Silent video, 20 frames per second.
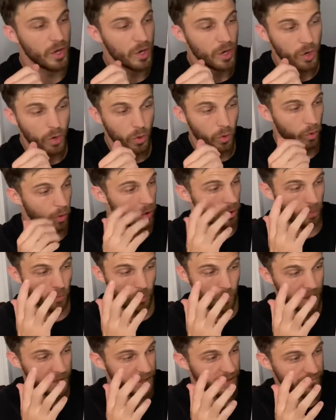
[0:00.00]
or
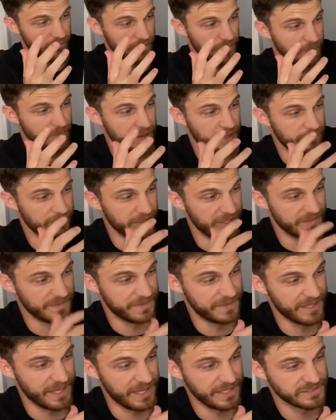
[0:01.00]
whatever it may be the
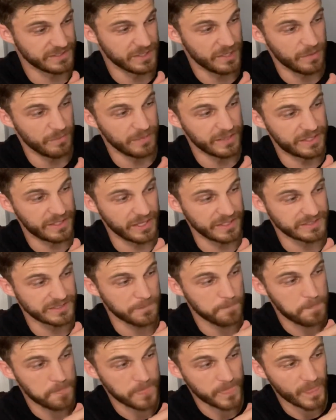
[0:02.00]
case, because
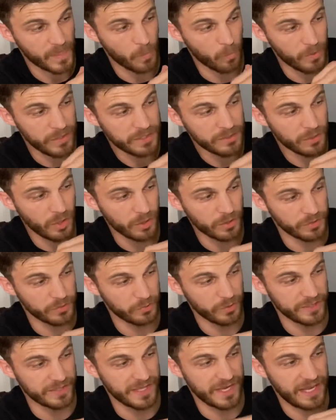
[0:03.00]
we can all
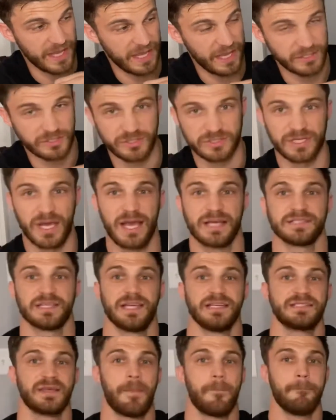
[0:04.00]
agree that exercise
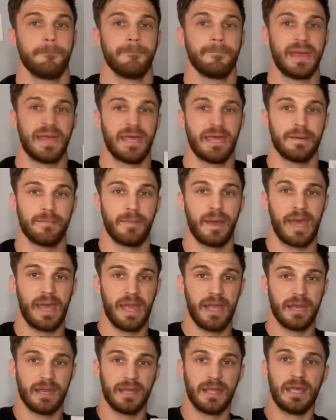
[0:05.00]
is a
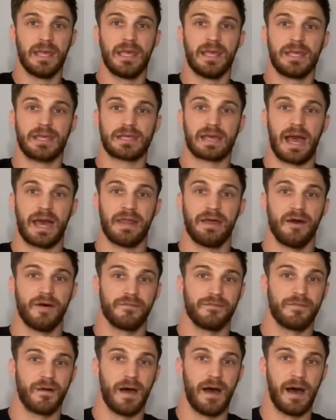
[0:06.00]
man-made kind
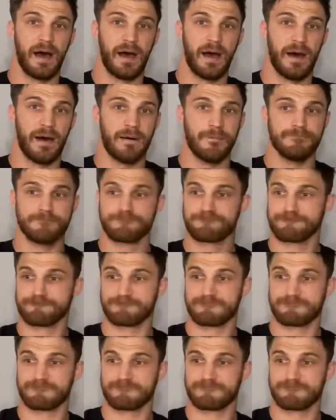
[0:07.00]
of,